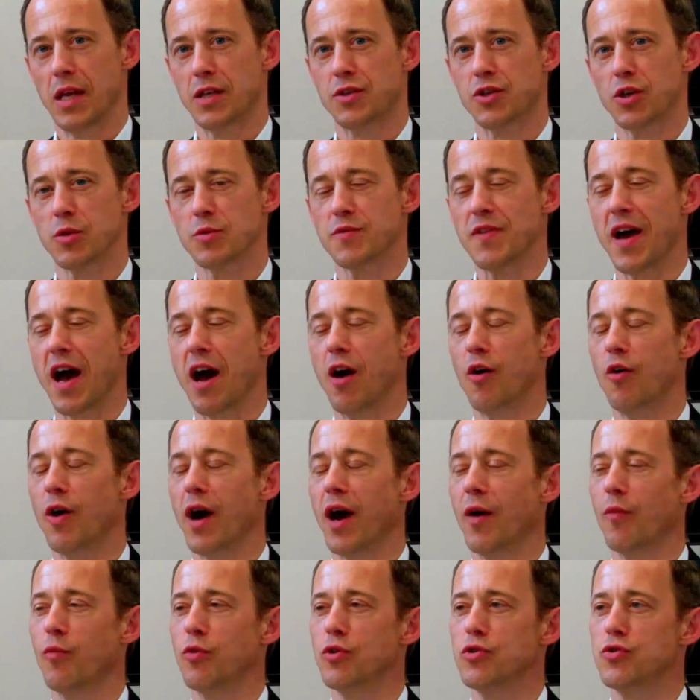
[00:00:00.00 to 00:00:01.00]
In terms of
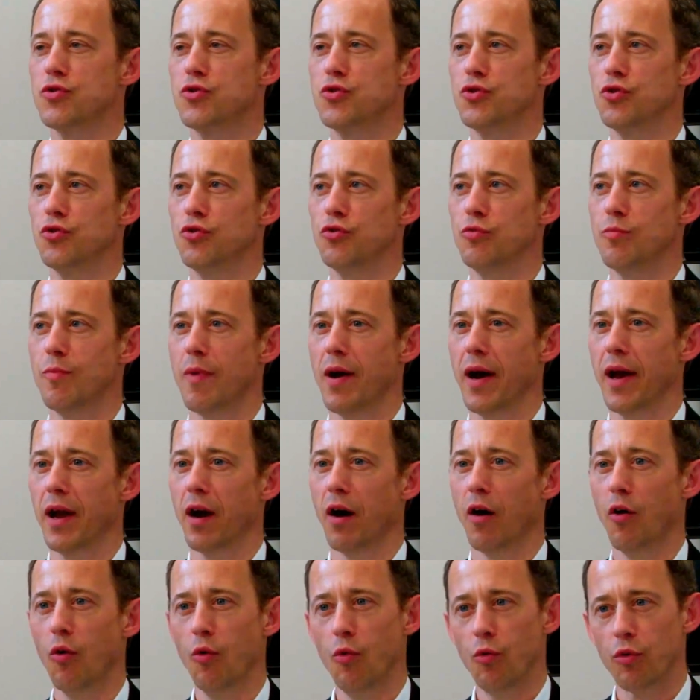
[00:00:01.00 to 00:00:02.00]
how I would do
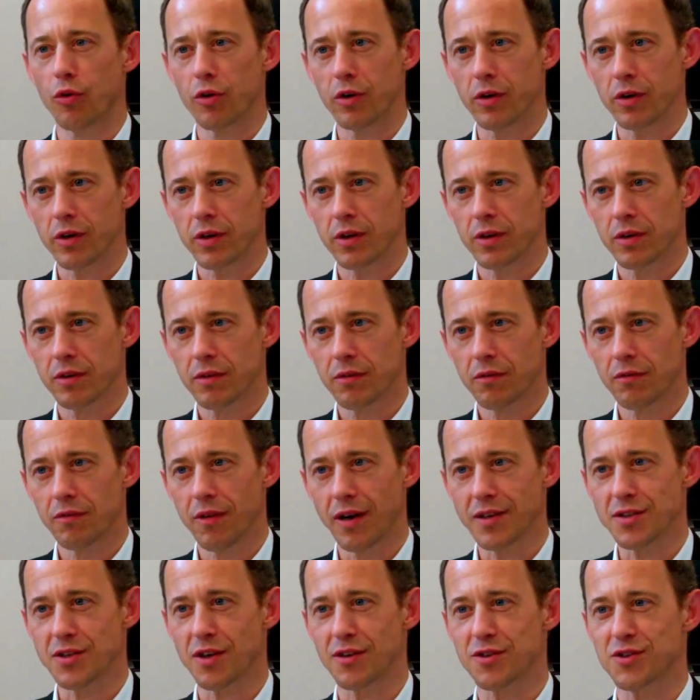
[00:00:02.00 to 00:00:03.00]
my own work,
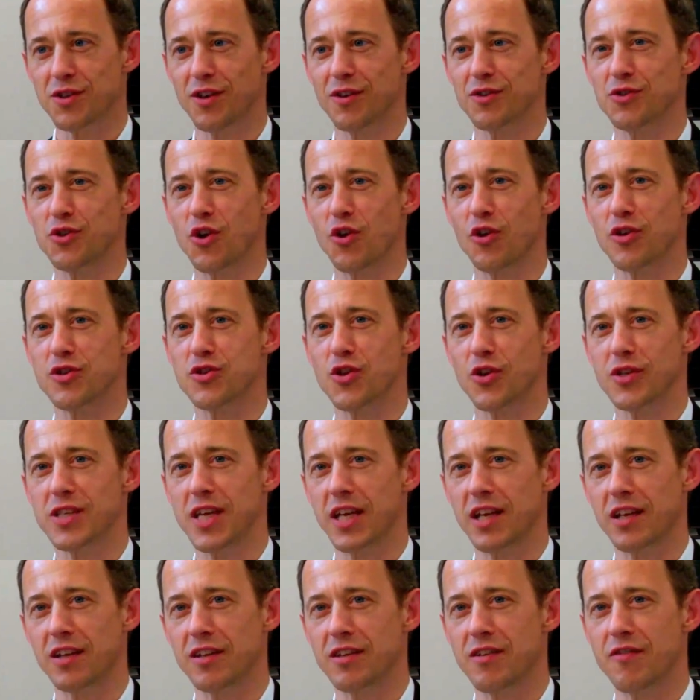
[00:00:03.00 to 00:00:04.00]
right? So I
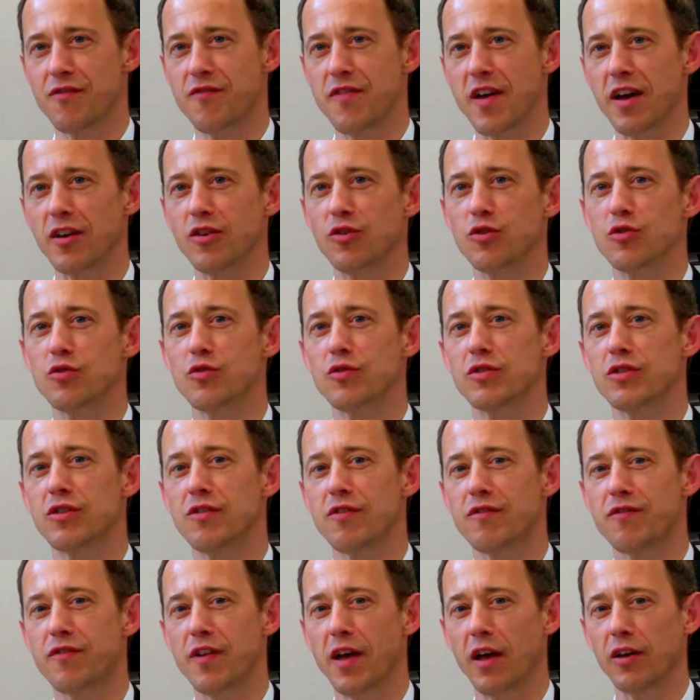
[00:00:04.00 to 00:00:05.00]
say that
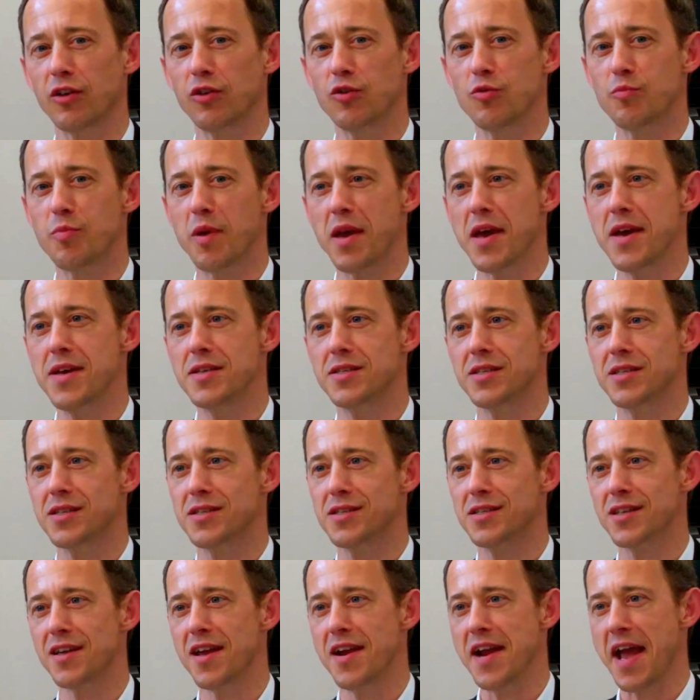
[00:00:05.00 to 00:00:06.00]
the value
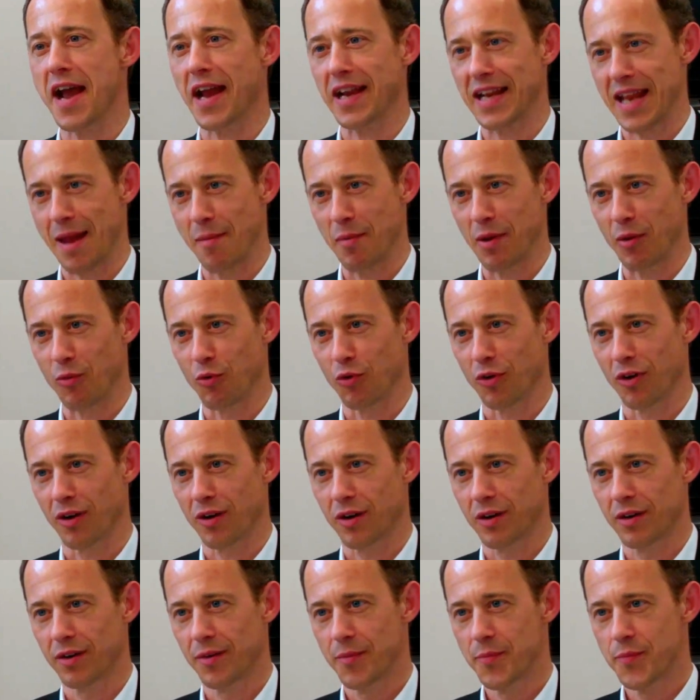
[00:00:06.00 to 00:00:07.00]
basis in academic
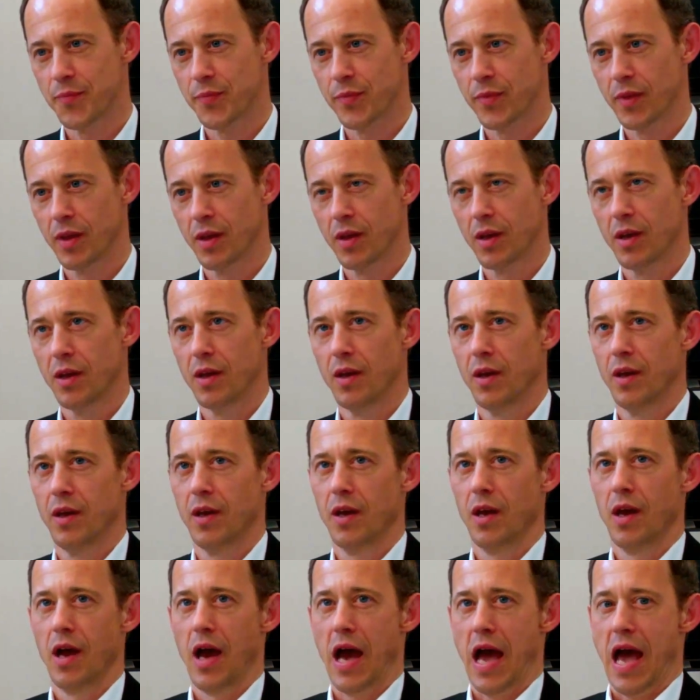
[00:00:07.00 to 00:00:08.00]
work.
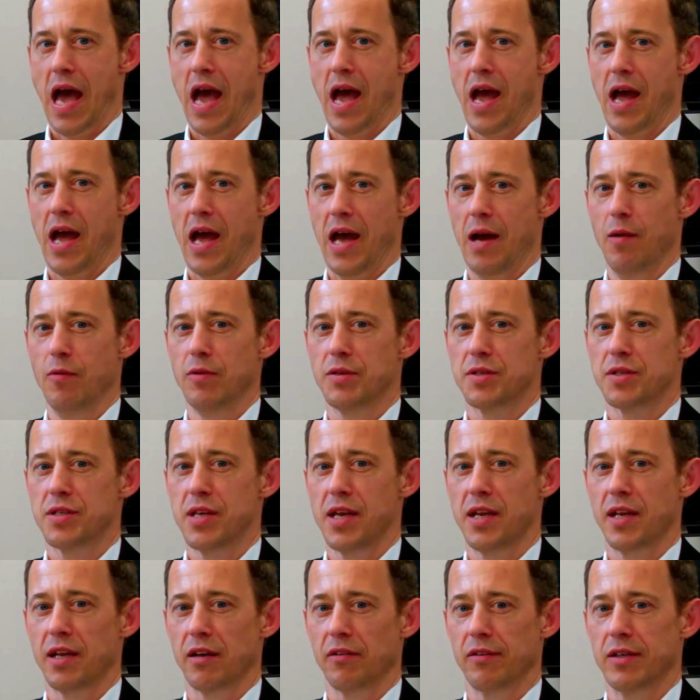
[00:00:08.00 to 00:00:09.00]
I
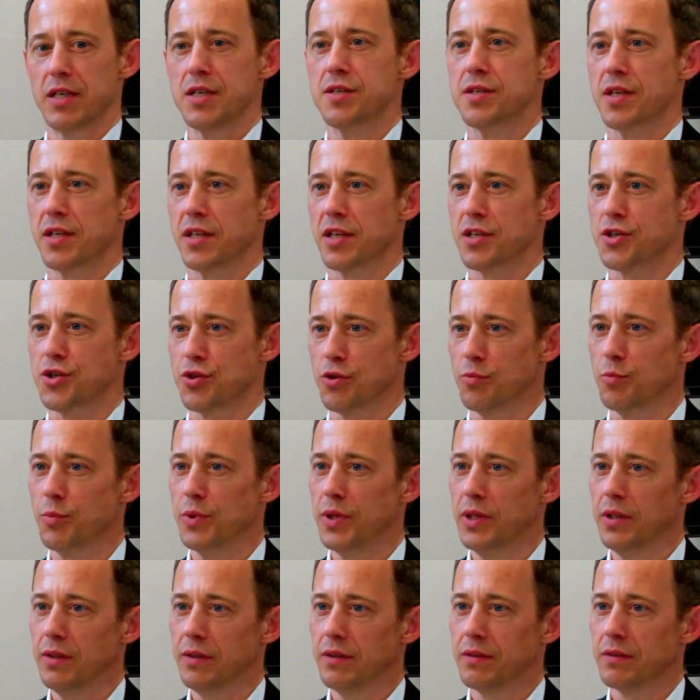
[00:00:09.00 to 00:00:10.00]
would say there is and there
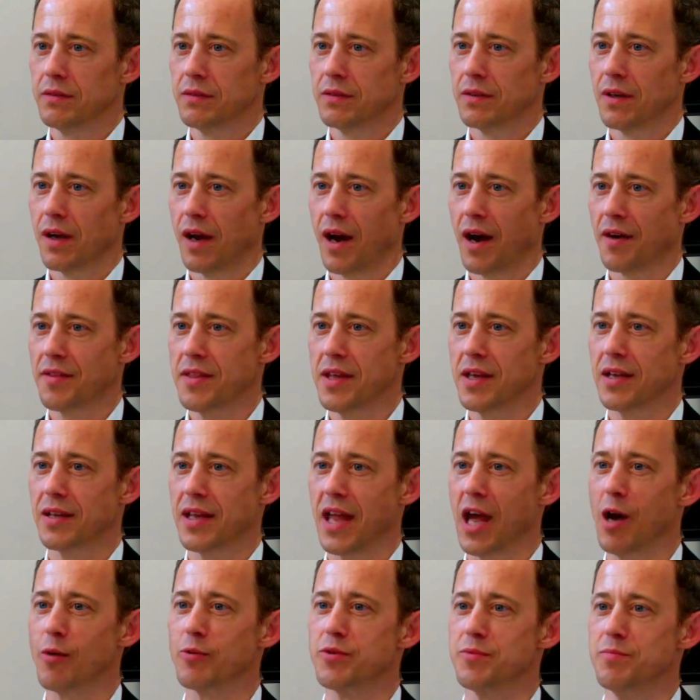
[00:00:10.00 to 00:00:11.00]
should be. I
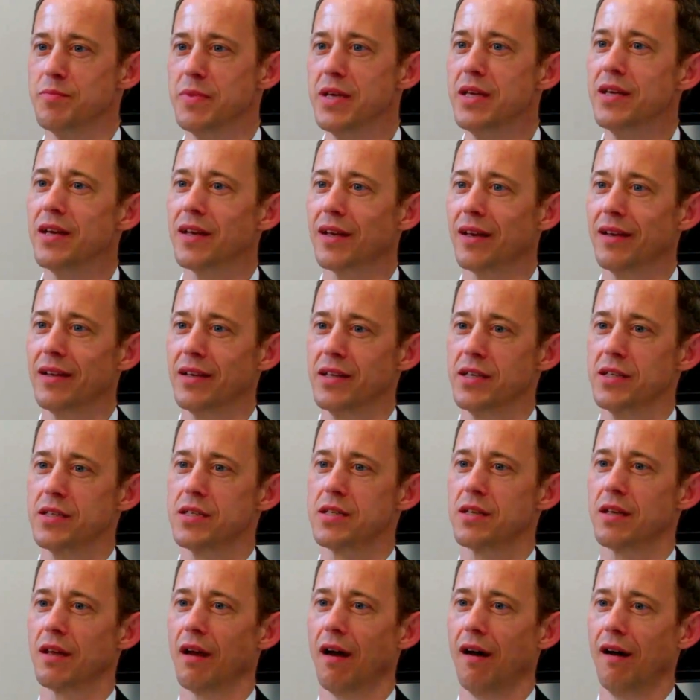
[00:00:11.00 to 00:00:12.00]
think it helps me at
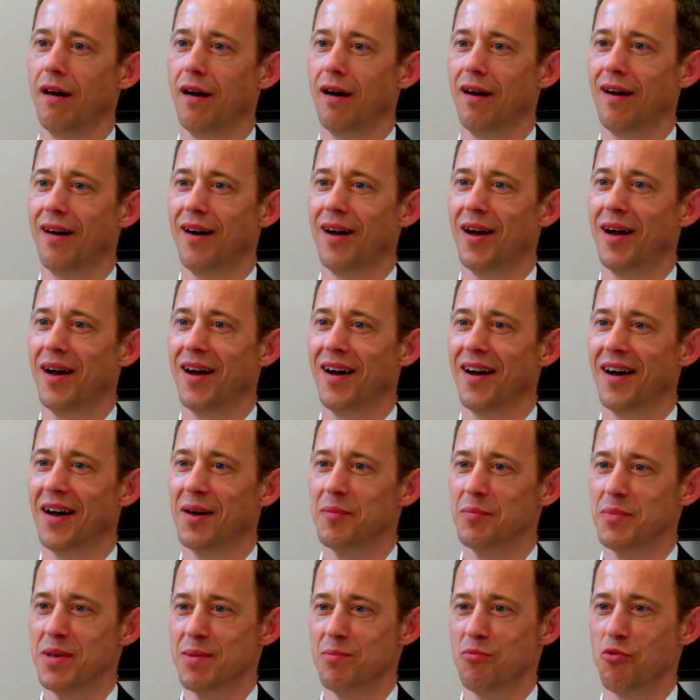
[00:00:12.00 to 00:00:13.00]
least
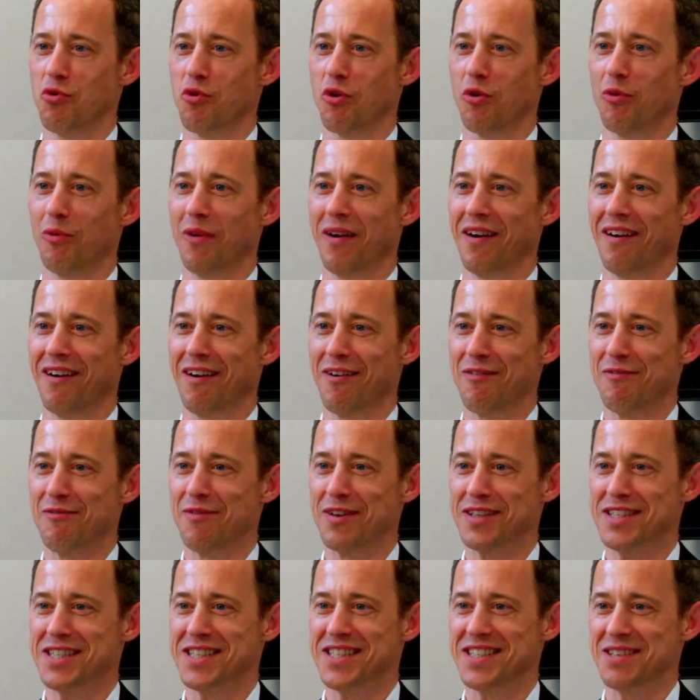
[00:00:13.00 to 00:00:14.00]
be more aware
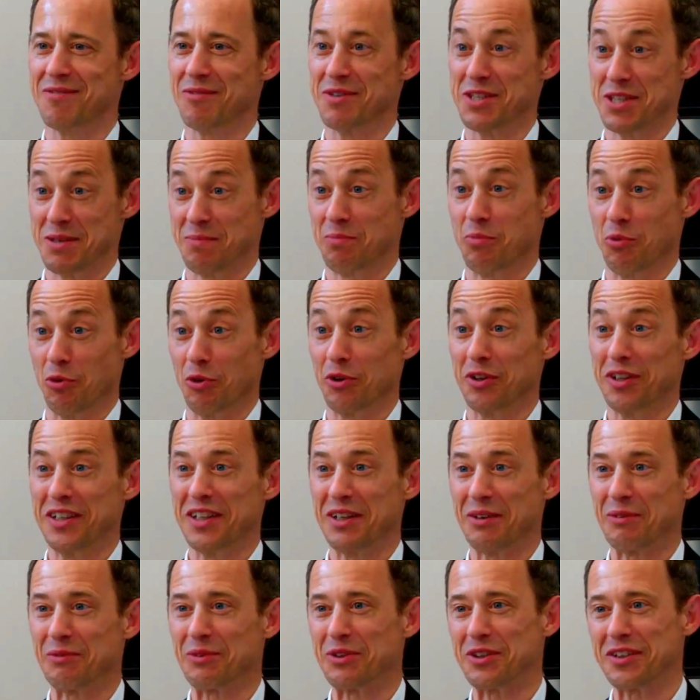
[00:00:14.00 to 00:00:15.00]
of what's
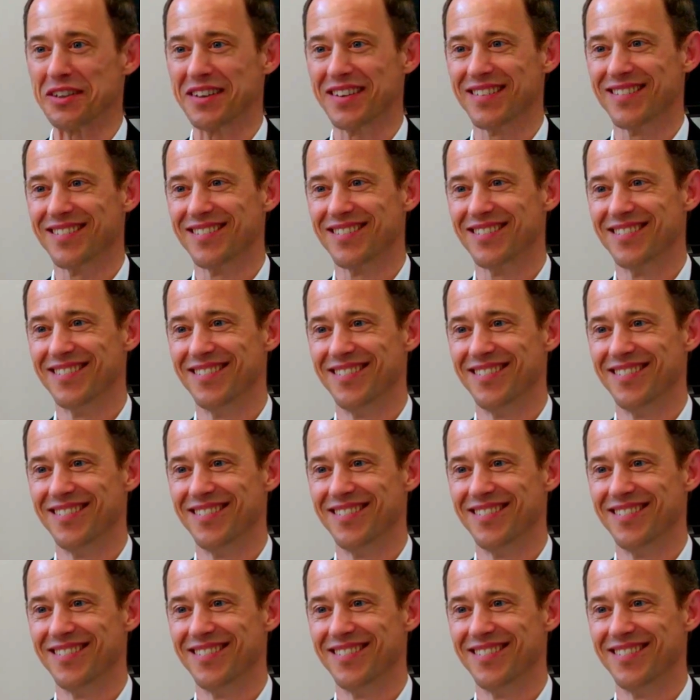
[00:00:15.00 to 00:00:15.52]
important in our work.